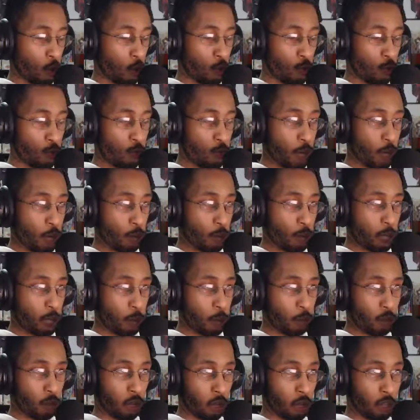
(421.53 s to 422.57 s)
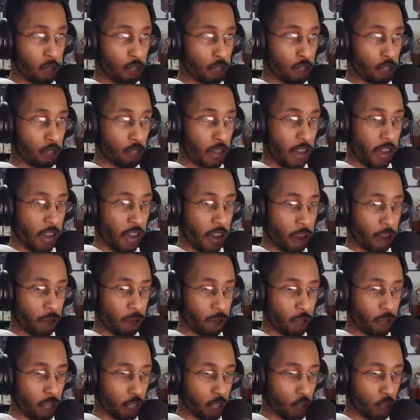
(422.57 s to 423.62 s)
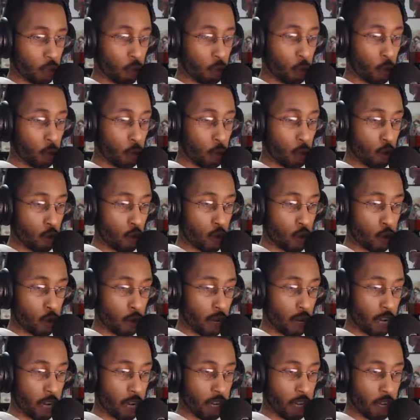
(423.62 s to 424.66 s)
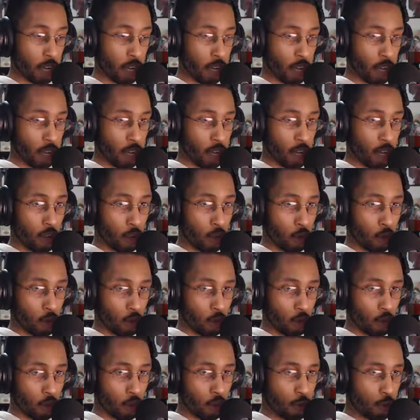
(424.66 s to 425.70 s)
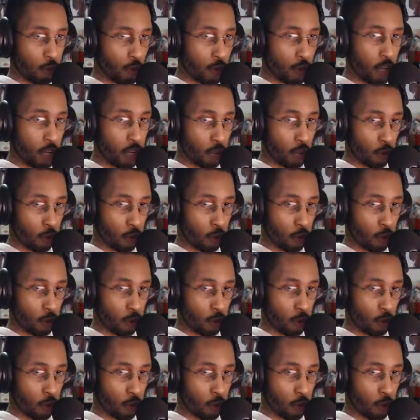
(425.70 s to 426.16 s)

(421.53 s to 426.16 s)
big people on its staff, like Studio Nue did